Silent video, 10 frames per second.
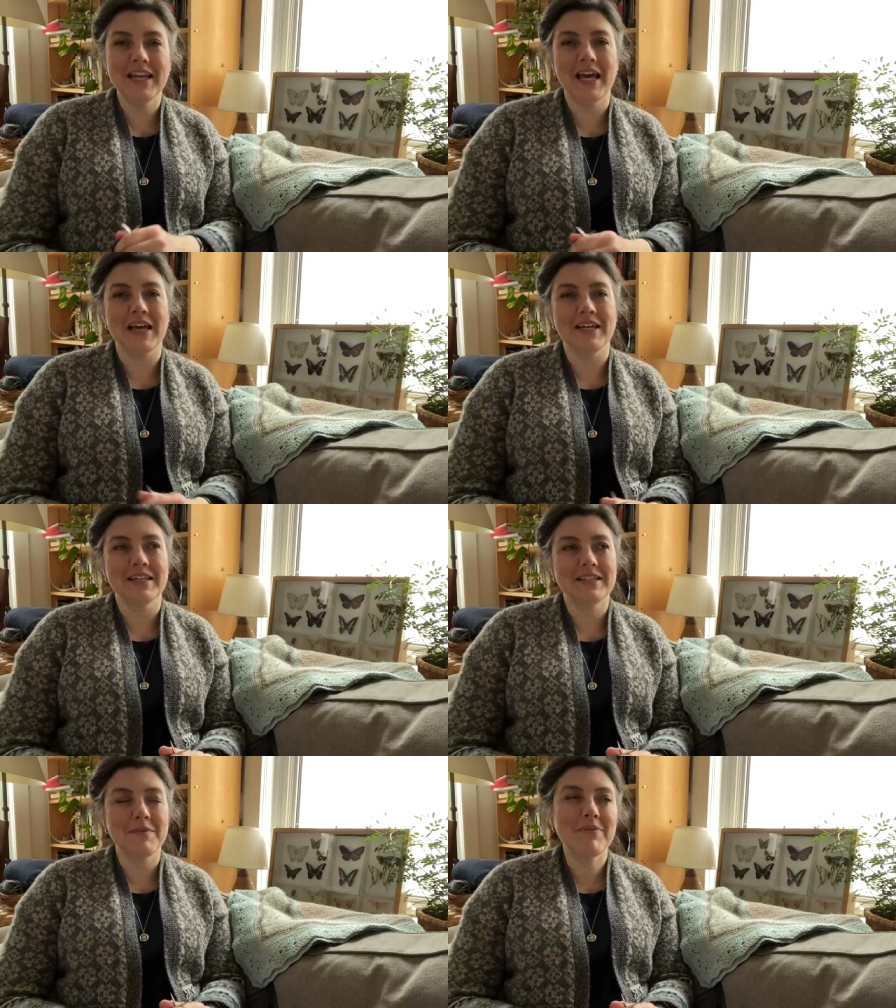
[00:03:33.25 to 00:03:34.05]
uh,
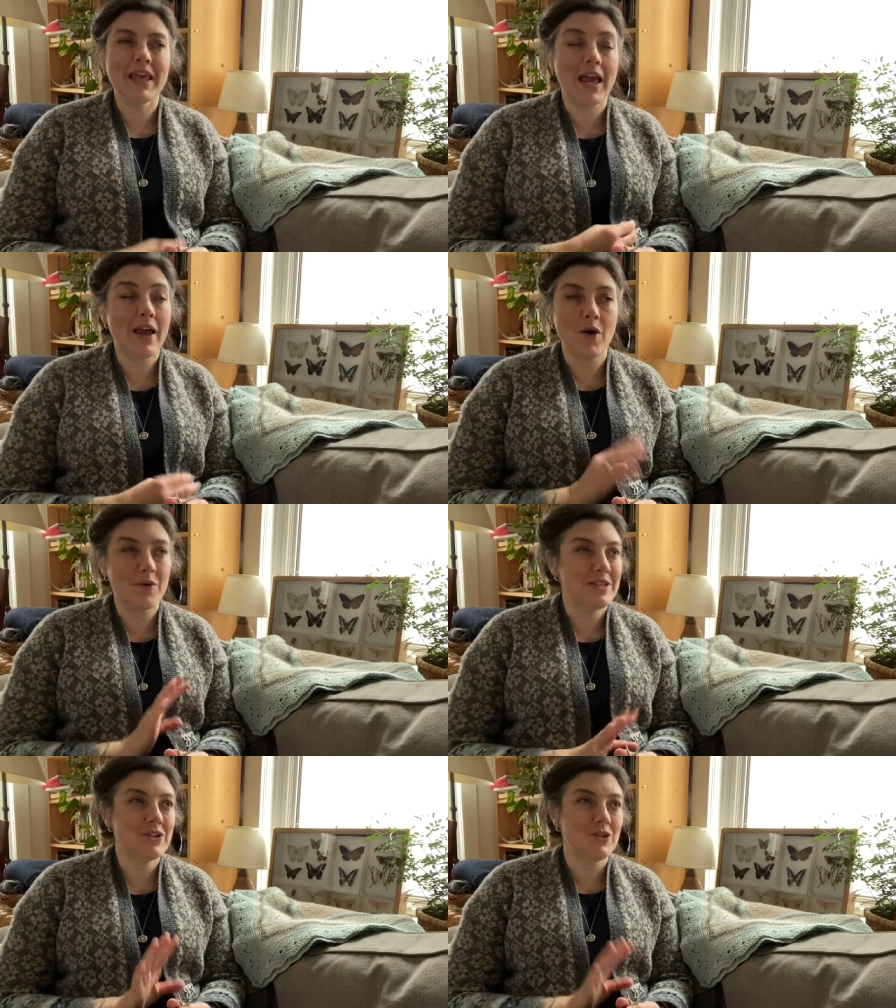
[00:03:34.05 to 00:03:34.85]
something I
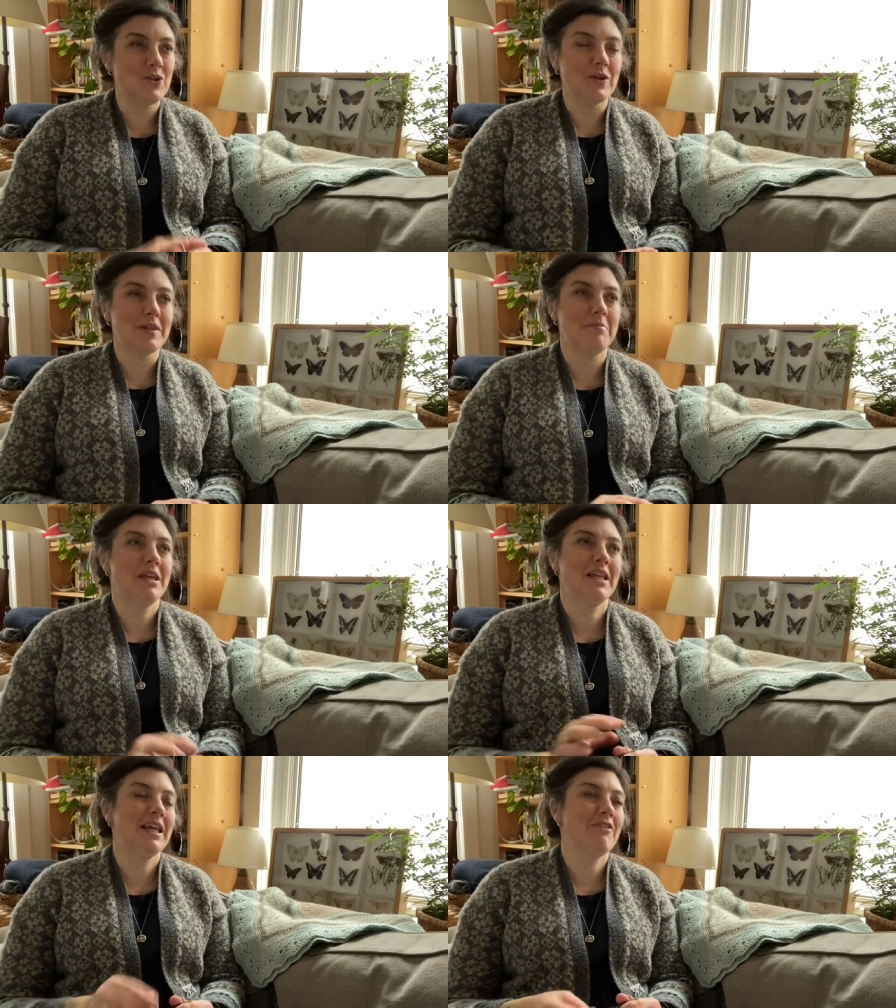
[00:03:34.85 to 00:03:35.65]
always do at the
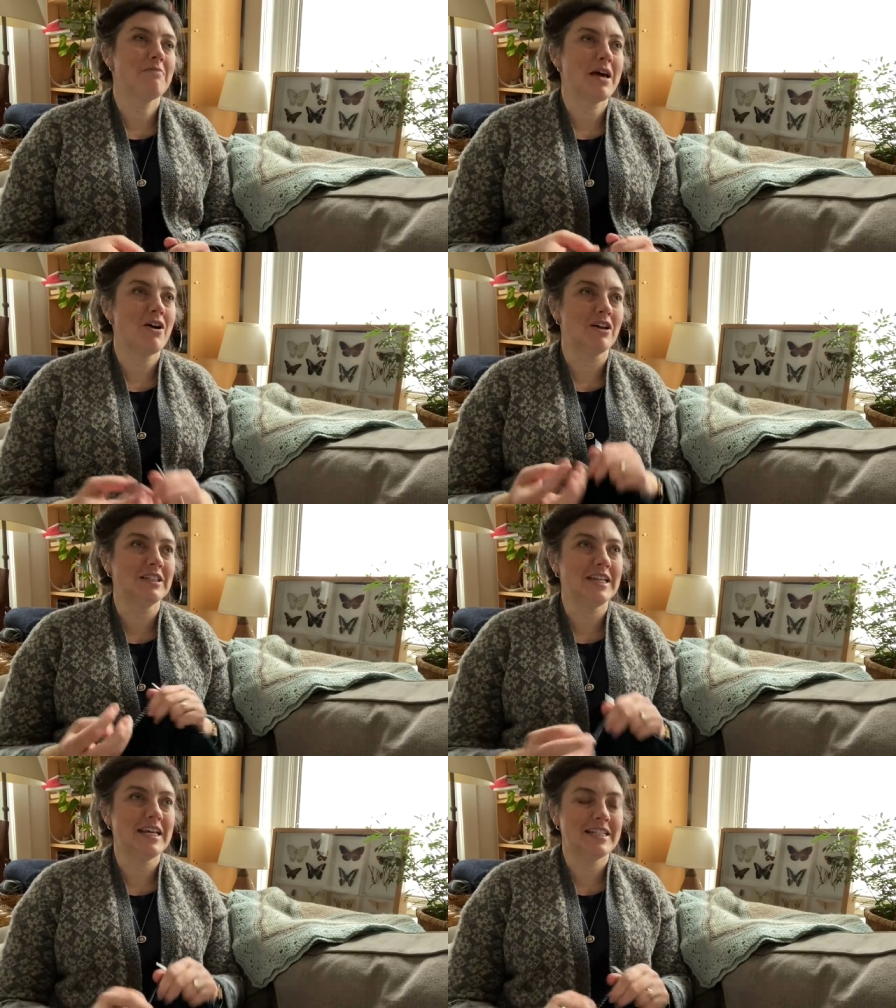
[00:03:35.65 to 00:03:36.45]
beginning of my
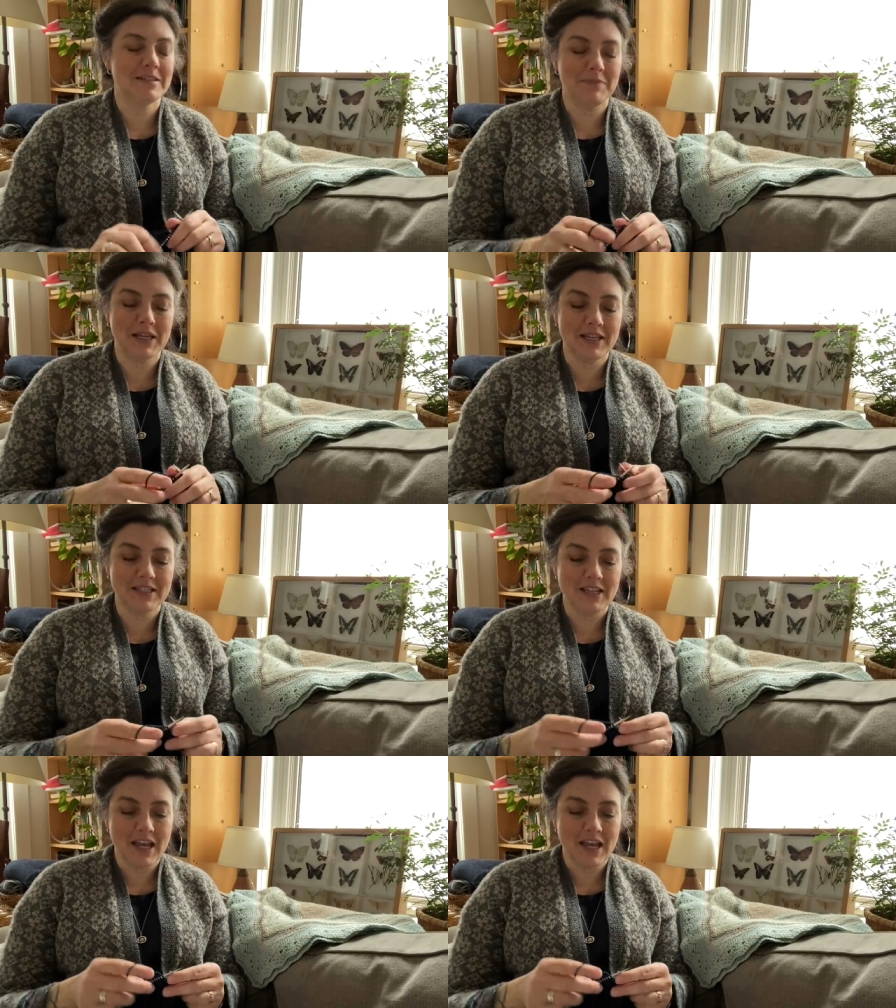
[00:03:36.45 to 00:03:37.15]
holidays because